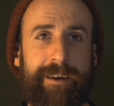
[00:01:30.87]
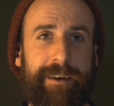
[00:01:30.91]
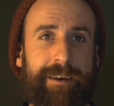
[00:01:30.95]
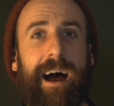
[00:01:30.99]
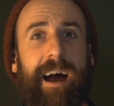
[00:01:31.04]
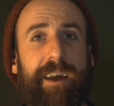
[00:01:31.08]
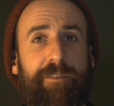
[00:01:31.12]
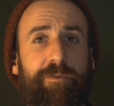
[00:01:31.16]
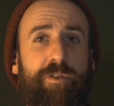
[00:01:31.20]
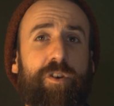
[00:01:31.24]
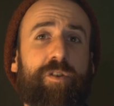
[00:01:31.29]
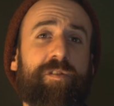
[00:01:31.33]

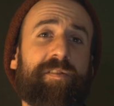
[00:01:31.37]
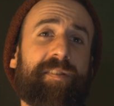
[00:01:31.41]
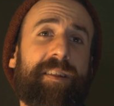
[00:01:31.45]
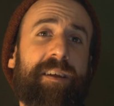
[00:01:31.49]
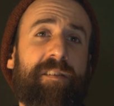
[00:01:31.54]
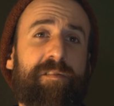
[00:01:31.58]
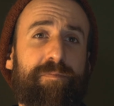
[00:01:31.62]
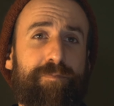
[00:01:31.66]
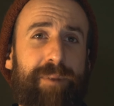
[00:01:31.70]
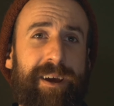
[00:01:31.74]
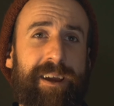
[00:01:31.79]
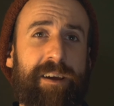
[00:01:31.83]
I've used
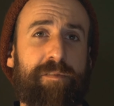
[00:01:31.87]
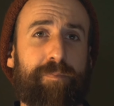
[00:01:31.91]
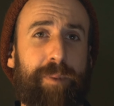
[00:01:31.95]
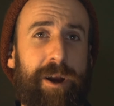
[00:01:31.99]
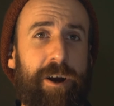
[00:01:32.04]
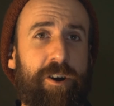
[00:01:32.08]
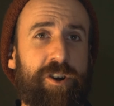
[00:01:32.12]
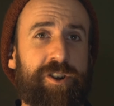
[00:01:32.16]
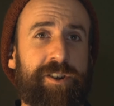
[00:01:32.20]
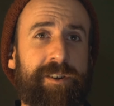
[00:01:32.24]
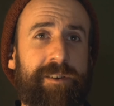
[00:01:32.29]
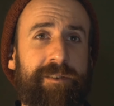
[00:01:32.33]
these mics
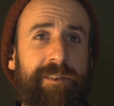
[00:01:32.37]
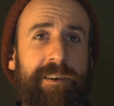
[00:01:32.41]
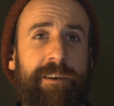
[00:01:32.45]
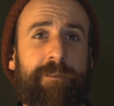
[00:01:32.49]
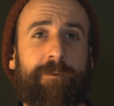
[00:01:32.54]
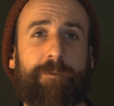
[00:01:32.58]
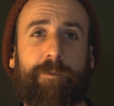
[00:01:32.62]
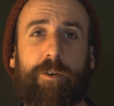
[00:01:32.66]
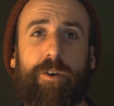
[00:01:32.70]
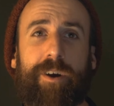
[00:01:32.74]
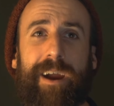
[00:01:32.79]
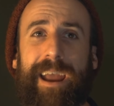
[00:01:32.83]
personally
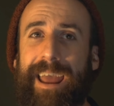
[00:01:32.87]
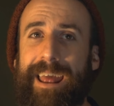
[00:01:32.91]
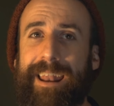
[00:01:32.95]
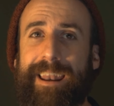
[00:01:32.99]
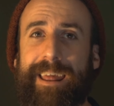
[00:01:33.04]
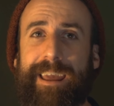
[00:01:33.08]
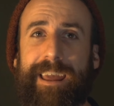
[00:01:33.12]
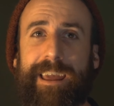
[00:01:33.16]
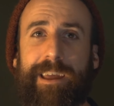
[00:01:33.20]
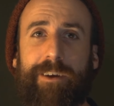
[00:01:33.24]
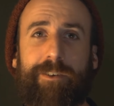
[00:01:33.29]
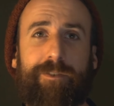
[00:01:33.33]
for
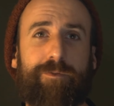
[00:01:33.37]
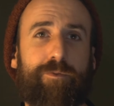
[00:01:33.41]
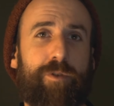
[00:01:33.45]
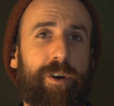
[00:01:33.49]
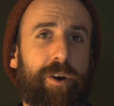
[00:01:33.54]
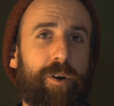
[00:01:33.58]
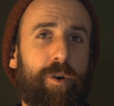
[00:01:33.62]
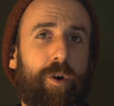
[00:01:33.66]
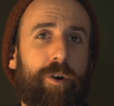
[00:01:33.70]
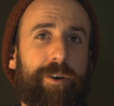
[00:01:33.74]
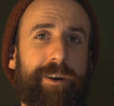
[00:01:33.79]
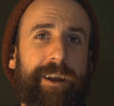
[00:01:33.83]
any
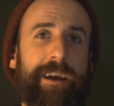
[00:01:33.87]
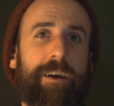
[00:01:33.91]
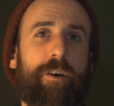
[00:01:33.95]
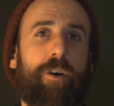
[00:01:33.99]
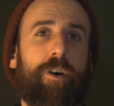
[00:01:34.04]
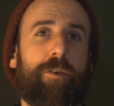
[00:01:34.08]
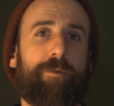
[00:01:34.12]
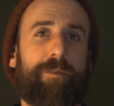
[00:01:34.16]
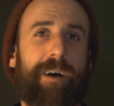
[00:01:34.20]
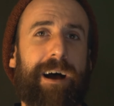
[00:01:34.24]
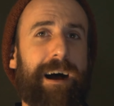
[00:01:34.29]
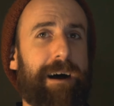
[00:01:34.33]
recording
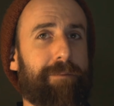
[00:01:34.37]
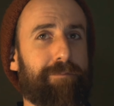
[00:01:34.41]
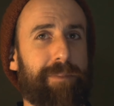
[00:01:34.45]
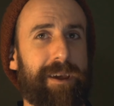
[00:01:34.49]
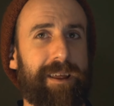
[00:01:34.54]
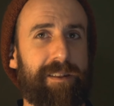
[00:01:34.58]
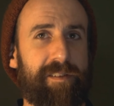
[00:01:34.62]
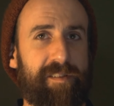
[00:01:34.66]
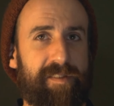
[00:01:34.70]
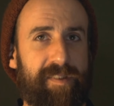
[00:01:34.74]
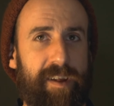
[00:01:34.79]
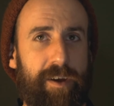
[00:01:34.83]
of
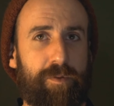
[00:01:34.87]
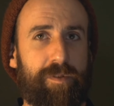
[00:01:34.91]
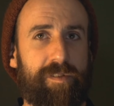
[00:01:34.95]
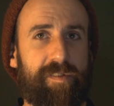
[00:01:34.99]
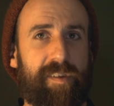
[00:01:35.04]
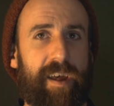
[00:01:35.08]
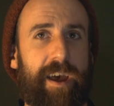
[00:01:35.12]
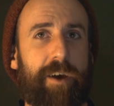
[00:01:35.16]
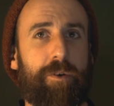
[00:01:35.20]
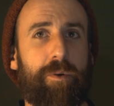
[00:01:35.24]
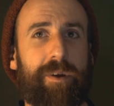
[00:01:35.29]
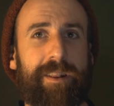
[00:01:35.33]
ambient
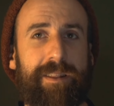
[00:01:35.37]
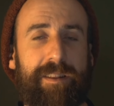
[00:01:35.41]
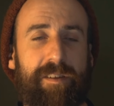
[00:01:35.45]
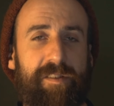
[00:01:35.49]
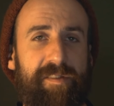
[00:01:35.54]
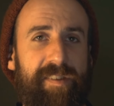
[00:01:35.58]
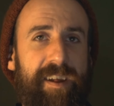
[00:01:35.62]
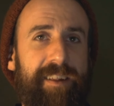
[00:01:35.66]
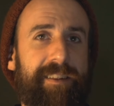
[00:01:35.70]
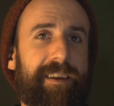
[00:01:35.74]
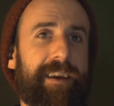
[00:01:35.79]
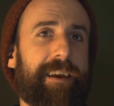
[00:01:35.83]
sounds out in the
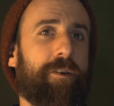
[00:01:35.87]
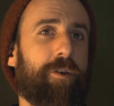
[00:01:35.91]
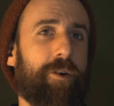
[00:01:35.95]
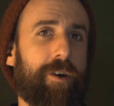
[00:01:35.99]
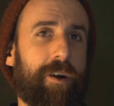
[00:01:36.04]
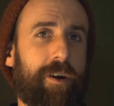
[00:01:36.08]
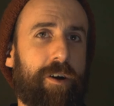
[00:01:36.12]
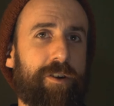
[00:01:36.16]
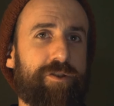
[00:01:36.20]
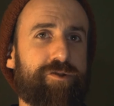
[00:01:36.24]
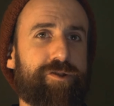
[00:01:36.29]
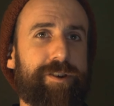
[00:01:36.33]
city or
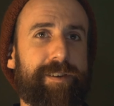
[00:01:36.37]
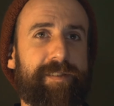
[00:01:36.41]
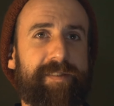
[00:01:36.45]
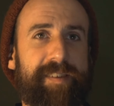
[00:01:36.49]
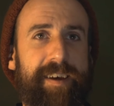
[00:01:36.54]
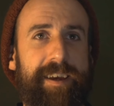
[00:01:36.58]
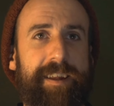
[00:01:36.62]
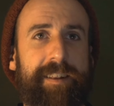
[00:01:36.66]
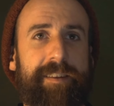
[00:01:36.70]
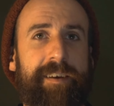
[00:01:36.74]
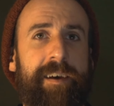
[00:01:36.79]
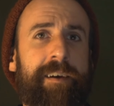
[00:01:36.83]

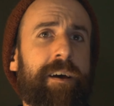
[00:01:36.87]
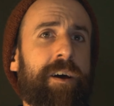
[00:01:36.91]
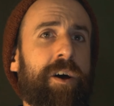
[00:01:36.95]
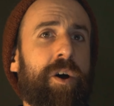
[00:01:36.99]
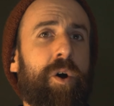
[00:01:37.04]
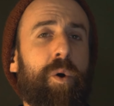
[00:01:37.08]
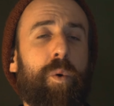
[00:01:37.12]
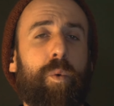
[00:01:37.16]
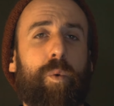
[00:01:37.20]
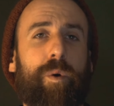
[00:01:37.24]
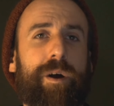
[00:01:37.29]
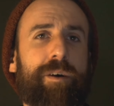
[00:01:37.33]
countryside,
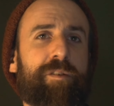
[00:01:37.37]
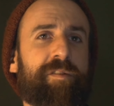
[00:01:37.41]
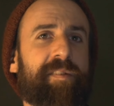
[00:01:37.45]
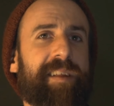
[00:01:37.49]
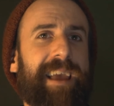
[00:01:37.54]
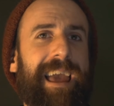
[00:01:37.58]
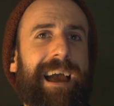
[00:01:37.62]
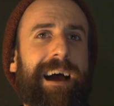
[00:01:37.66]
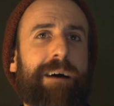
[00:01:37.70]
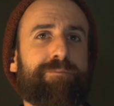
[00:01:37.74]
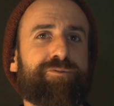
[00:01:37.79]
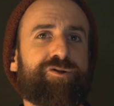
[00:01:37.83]
whilst
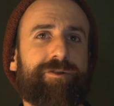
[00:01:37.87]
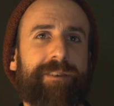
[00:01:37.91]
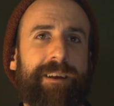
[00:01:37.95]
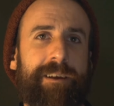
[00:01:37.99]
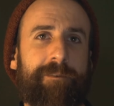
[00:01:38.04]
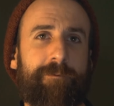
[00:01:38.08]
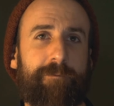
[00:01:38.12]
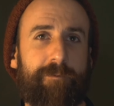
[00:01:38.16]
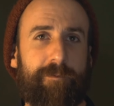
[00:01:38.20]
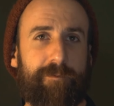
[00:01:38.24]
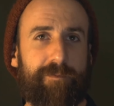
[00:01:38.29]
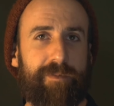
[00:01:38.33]

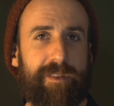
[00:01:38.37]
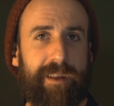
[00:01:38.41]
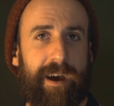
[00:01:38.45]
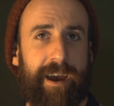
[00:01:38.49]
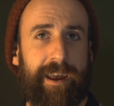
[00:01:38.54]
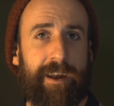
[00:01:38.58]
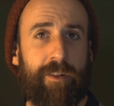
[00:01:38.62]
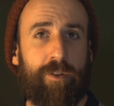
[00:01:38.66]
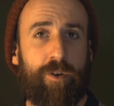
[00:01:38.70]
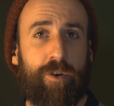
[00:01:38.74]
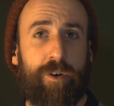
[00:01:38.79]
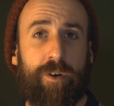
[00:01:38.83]
capturing
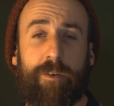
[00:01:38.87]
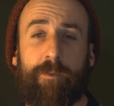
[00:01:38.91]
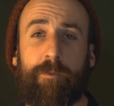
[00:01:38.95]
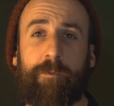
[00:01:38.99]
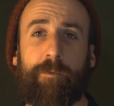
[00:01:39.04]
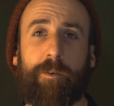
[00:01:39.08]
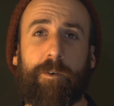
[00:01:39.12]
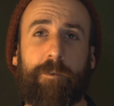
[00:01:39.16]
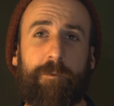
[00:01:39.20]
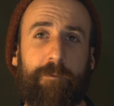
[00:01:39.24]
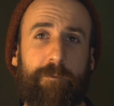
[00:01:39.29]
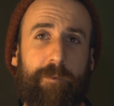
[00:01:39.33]
dialogue
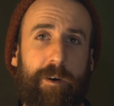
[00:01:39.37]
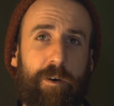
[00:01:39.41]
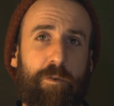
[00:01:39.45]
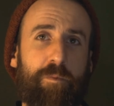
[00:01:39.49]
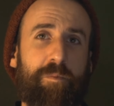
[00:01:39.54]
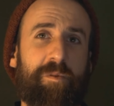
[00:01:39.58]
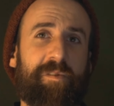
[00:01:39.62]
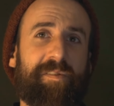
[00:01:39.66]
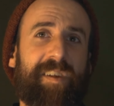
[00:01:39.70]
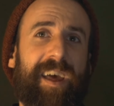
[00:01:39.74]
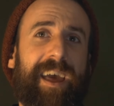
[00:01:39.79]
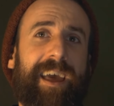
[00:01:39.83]
for
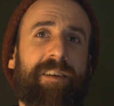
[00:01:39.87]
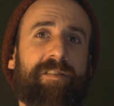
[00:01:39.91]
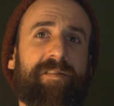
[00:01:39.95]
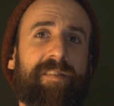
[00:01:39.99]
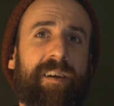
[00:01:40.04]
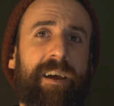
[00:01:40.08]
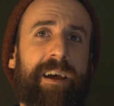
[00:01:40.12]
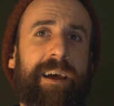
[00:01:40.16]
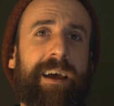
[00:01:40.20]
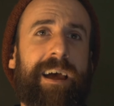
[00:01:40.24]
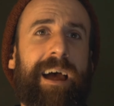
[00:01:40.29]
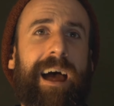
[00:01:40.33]
film sets,
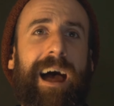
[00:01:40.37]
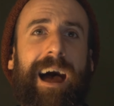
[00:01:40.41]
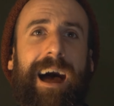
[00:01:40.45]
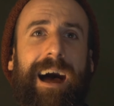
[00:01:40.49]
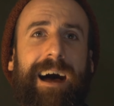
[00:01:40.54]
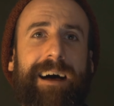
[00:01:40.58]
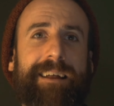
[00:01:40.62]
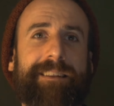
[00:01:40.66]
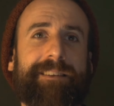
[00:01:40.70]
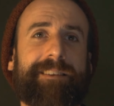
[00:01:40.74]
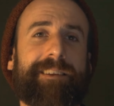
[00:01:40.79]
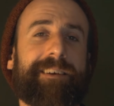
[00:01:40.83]

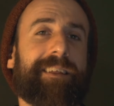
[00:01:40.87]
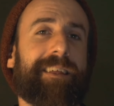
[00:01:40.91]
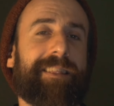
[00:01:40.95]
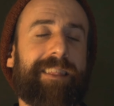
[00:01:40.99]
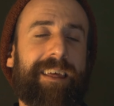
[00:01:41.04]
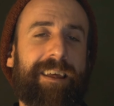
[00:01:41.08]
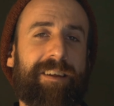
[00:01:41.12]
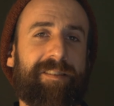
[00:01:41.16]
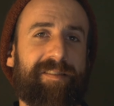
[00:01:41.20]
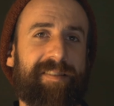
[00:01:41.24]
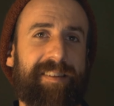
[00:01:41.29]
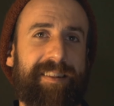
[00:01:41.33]
and
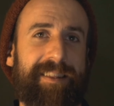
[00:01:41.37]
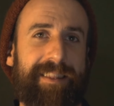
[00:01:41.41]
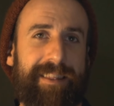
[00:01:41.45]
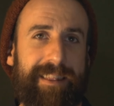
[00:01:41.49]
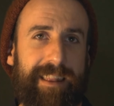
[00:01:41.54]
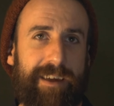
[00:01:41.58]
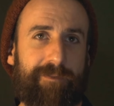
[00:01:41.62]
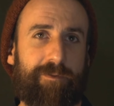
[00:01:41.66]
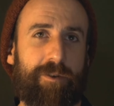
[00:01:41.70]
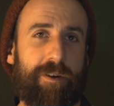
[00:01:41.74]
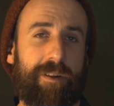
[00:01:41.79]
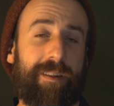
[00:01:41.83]
it's
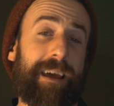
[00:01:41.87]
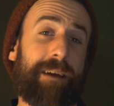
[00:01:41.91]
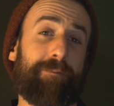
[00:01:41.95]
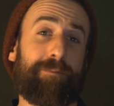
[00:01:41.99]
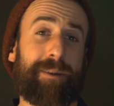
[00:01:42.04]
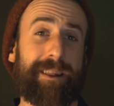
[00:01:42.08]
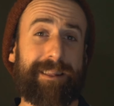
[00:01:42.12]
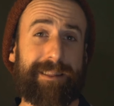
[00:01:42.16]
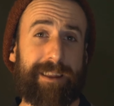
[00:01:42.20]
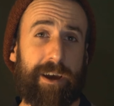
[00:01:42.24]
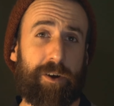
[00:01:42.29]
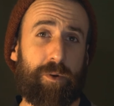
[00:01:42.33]
never let
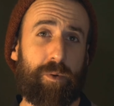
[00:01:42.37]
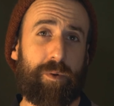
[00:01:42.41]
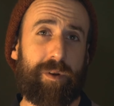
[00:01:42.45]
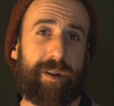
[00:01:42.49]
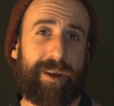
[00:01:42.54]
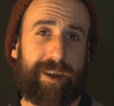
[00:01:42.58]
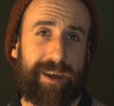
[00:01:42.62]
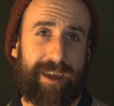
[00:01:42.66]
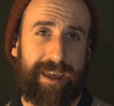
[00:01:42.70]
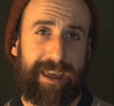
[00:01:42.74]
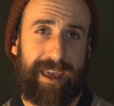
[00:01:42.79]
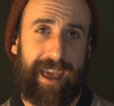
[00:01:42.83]
me down
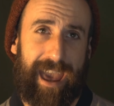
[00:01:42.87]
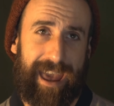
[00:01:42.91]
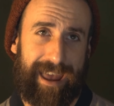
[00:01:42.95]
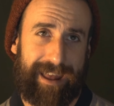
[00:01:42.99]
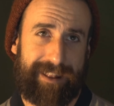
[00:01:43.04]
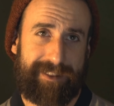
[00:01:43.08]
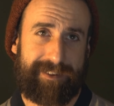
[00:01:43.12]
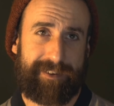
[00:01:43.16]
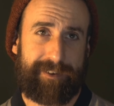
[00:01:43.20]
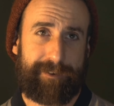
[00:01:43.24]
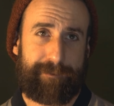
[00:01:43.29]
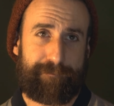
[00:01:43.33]

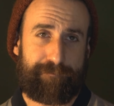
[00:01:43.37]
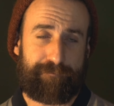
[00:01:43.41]
yet.